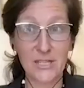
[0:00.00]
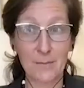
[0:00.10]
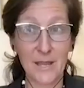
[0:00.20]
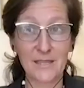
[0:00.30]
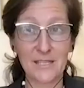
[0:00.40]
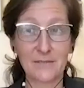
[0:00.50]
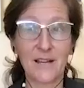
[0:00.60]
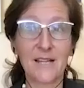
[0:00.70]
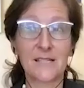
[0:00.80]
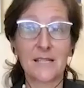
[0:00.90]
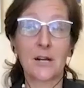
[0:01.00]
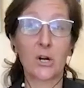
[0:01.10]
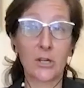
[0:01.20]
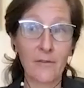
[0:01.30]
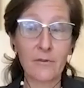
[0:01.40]
that make these devices and our
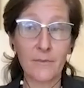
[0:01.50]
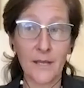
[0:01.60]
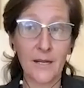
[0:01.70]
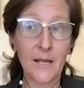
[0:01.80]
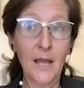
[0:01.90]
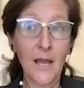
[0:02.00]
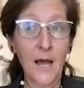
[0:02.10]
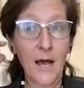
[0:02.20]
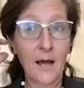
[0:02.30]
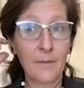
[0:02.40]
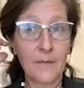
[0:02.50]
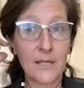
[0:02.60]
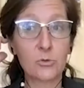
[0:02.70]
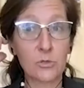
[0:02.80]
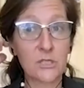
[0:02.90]
government
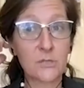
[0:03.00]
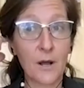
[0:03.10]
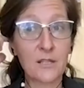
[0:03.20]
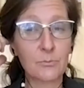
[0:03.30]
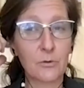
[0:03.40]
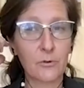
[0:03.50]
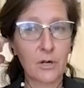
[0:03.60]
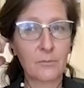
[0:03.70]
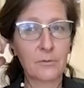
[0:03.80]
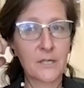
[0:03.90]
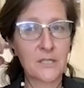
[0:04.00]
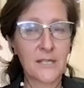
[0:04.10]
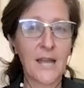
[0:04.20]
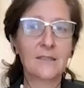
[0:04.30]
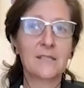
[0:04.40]
is responsible for
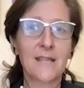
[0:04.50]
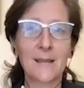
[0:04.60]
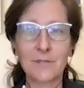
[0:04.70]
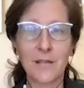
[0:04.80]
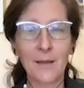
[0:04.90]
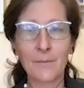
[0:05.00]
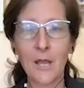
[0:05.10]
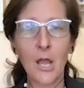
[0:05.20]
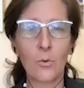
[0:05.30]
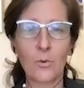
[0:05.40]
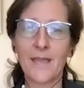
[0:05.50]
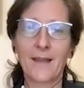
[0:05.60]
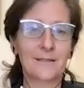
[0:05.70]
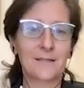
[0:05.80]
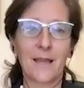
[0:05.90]
implementing. At the same time, we
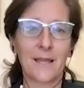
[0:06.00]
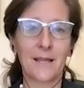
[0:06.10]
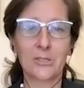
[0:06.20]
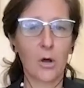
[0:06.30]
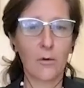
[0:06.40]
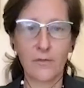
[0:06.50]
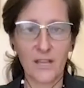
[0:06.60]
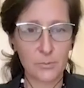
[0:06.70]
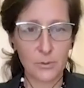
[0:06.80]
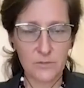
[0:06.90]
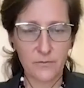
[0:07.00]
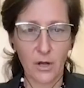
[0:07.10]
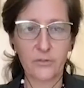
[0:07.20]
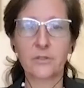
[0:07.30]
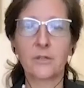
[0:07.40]
can't say it's all Facebook's
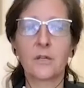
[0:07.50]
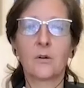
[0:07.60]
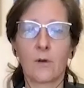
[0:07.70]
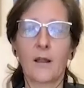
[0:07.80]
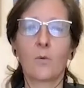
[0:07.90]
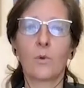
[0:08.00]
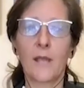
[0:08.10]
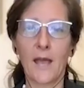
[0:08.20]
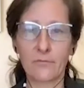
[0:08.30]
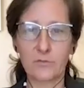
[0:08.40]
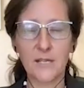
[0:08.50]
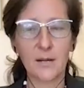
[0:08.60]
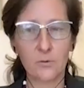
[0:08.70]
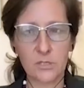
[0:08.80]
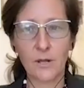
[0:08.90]
fault, right? We have to
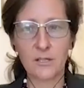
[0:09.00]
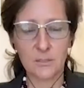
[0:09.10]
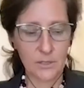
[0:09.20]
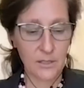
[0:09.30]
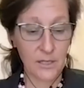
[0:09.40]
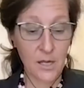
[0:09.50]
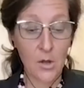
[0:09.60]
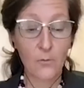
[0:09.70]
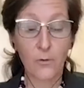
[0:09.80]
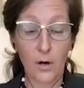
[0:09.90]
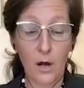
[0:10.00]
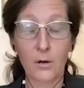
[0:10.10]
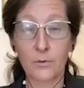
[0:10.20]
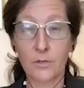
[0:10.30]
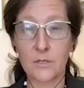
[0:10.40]
take responsibility for our
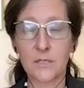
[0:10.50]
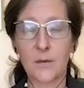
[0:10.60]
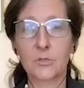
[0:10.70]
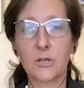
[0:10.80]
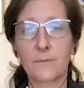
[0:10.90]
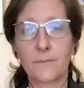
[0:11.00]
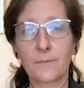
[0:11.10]
own consumption.